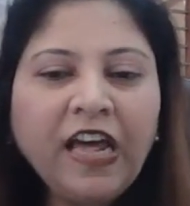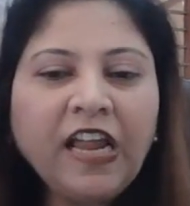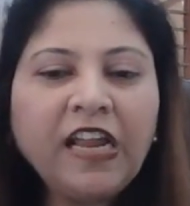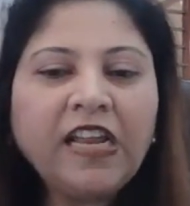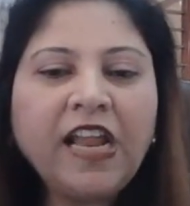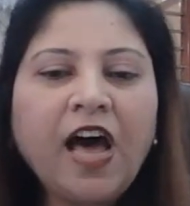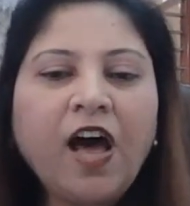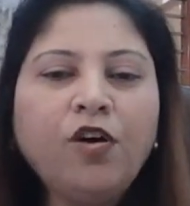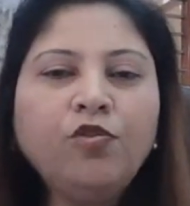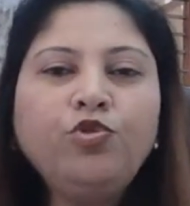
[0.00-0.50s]

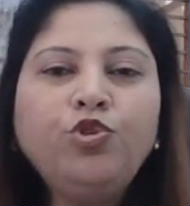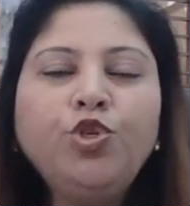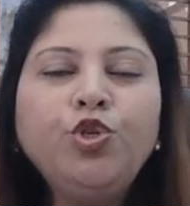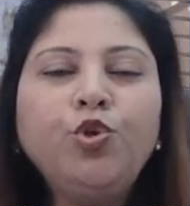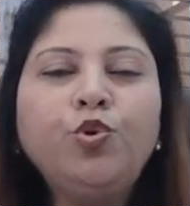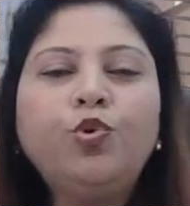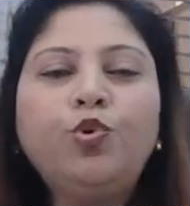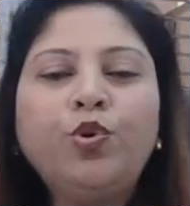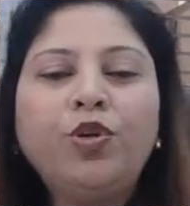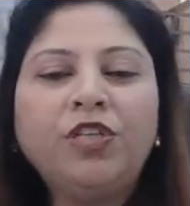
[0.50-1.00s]
allows
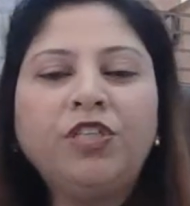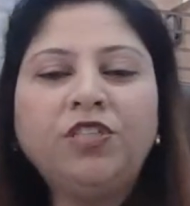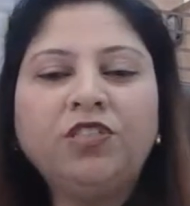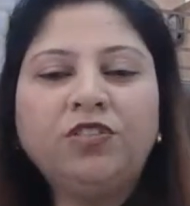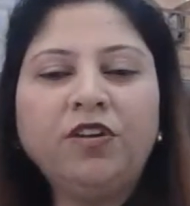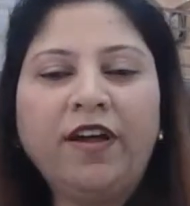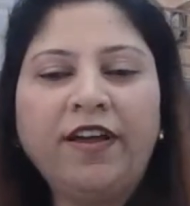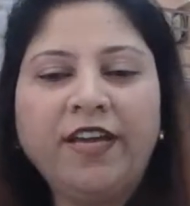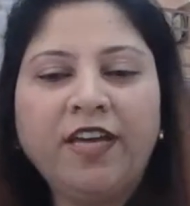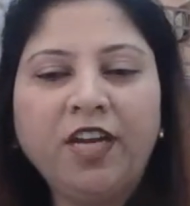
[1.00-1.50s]
you to reach
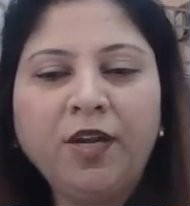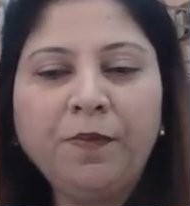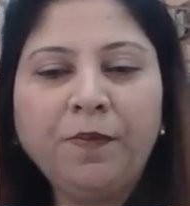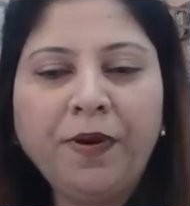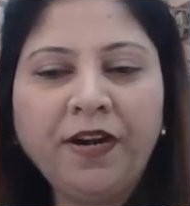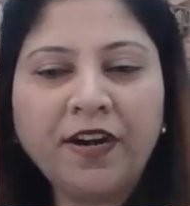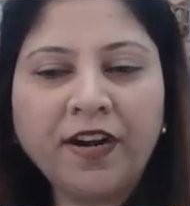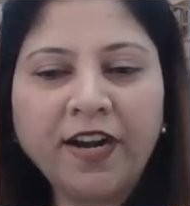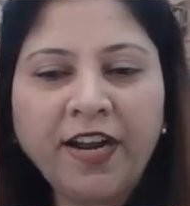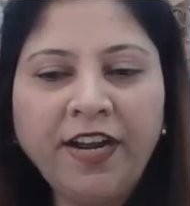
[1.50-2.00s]
the
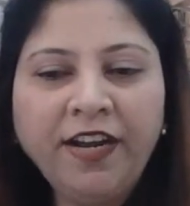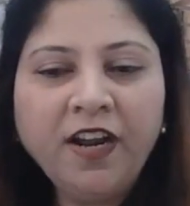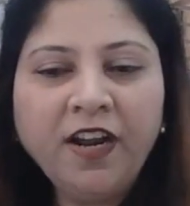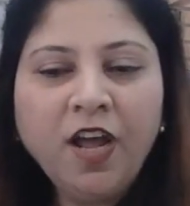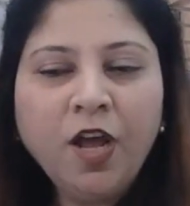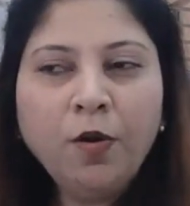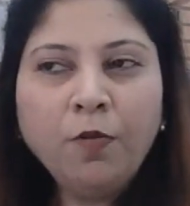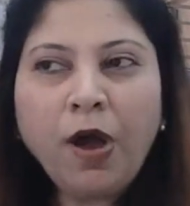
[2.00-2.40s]
agreement, right?